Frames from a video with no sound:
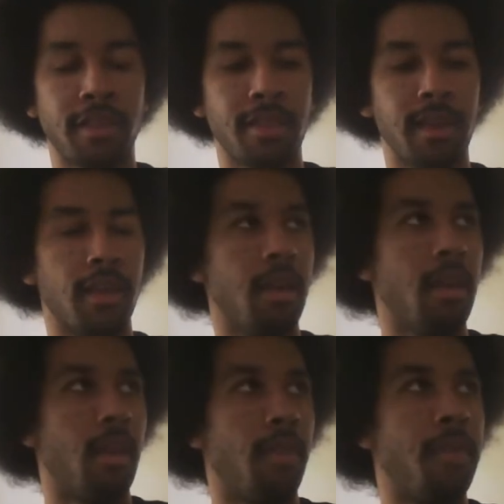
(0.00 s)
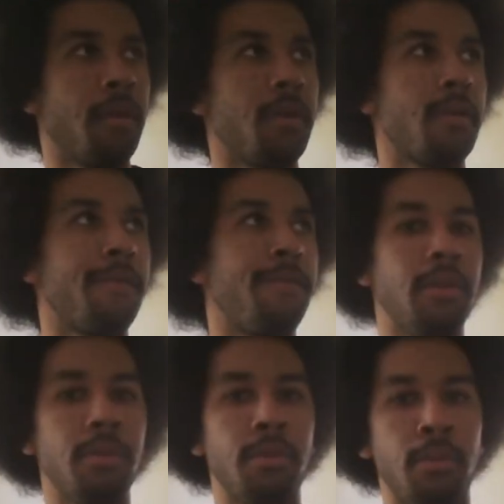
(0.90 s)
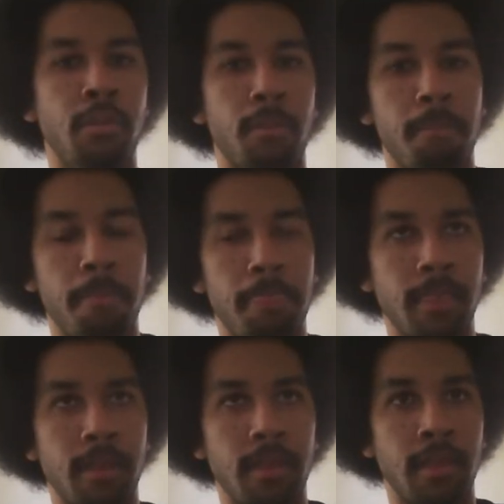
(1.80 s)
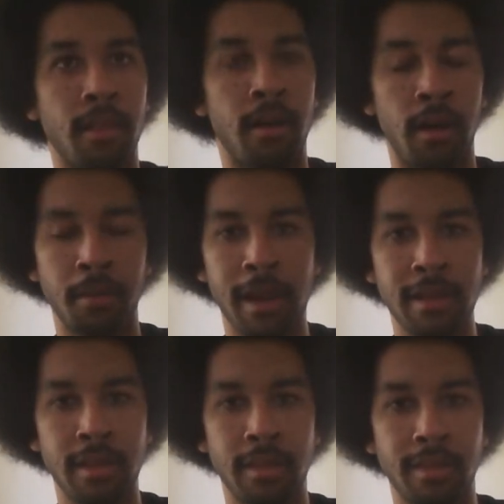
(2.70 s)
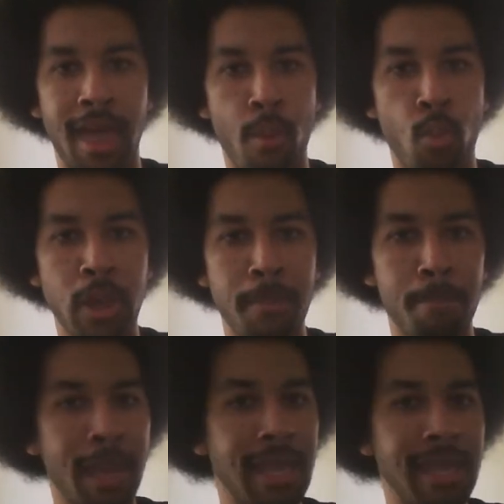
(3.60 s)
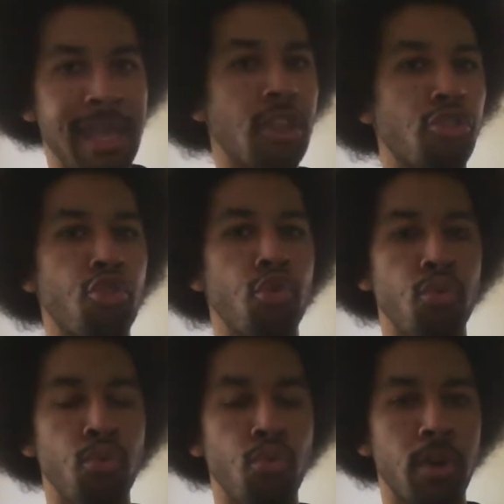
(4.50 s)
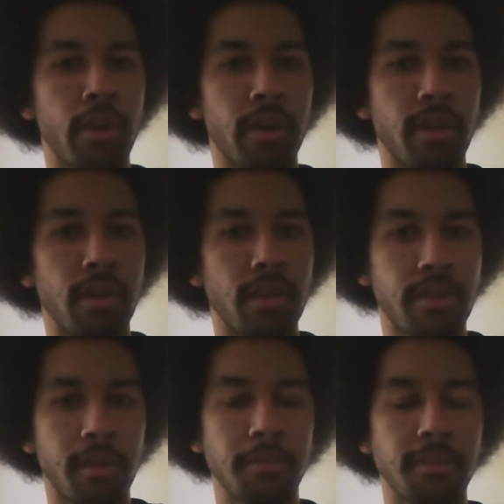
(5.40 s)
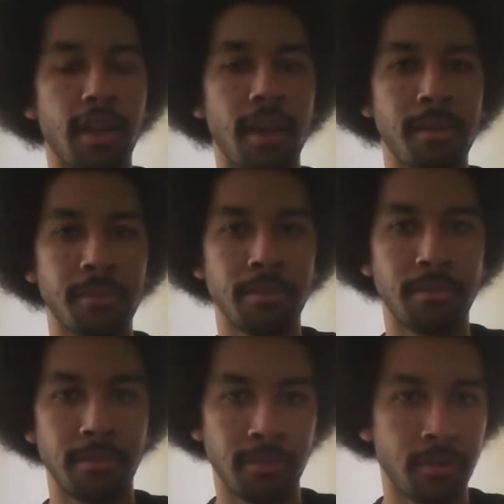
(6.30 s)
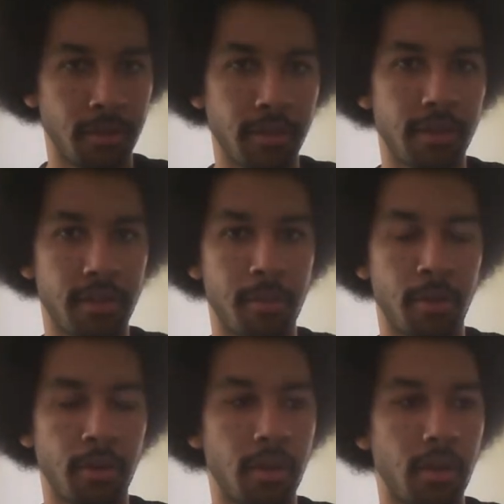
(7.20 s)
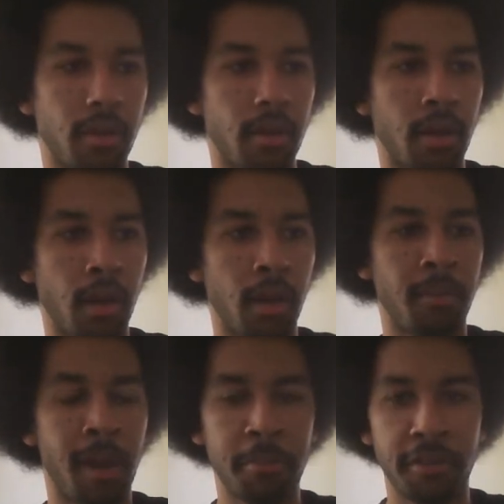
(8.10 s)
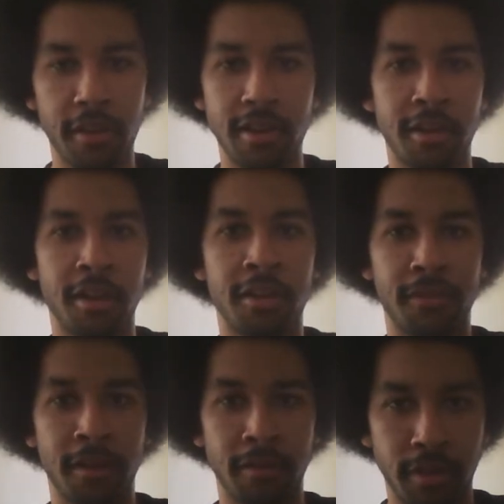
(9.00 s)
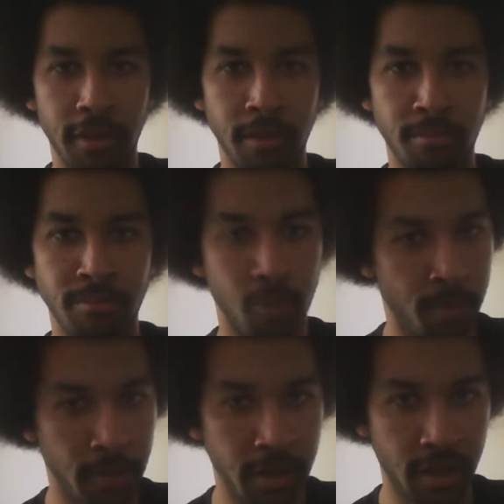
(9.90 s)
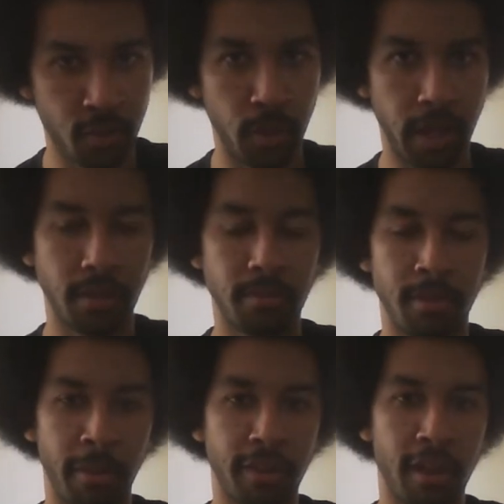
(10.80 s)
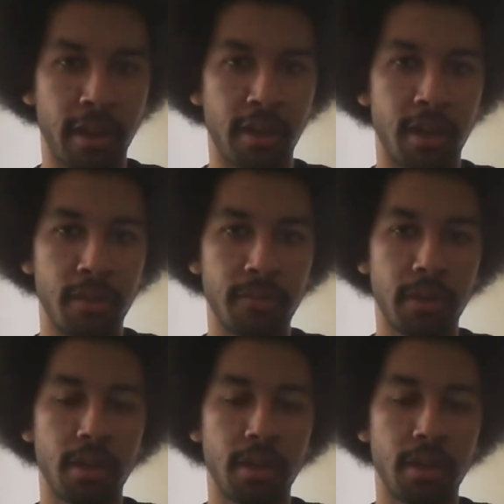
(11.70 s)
the thing. There are a few on my list that we may get to sometime during the summer. I'm signing off, obviously, hopefully next week. I'll be signing off